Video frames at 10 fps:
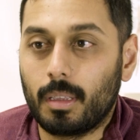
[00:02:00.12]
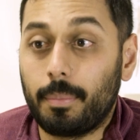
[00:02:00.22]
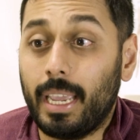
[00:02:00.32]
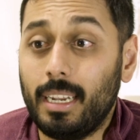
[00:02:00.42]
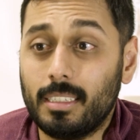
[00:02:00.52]

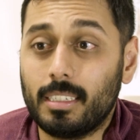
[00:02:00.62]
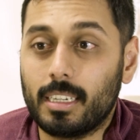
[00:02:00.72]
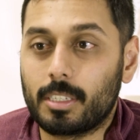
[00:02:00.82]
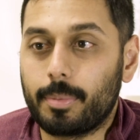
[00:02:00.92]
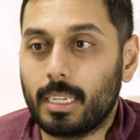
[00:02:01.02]
Pain is an
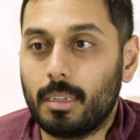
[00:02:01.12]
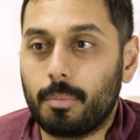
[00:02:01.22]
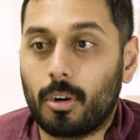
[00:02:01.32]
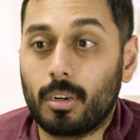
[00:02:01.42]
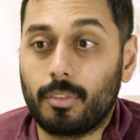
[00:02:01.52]
expected
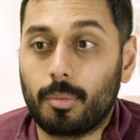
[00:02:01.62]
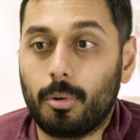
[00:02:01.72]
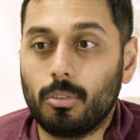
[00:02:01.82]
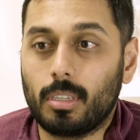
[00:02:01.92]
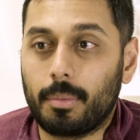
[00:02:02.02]
part of your
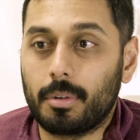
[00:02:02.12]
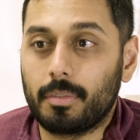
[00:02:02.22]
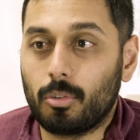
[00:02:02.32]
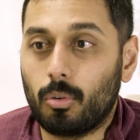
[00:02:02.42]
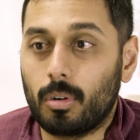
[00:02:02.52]

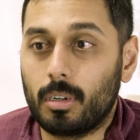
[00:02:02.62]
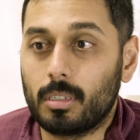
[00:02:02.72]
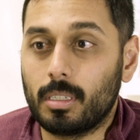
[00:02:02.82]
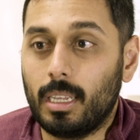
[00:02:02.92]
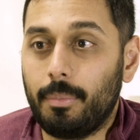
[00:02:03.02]
postoperative
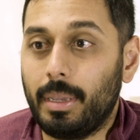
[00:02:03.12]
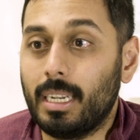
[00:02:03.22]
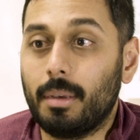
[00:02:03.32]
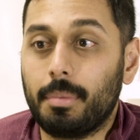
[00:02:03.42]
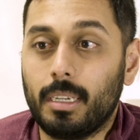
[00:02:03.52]
course and may
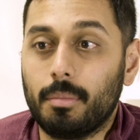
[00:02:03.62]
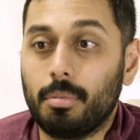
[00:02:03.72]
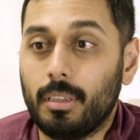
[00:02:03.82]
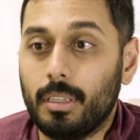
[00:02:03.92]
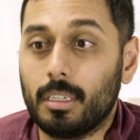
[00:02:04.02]
not be
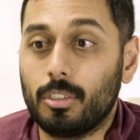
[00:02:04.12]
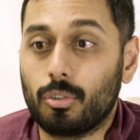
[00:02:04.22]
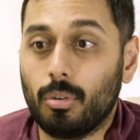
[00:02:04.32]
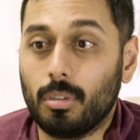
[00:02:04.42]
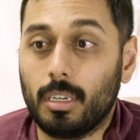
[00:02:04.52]
completely
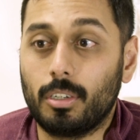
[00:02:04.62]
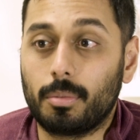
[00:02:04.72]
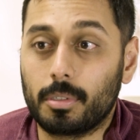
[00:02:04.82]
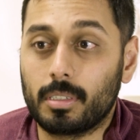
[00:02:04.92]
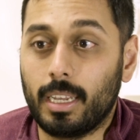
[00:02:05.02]
controlled
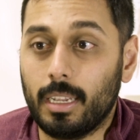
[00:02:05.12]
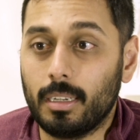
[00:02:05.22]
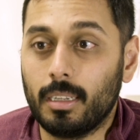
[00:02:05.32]
100%.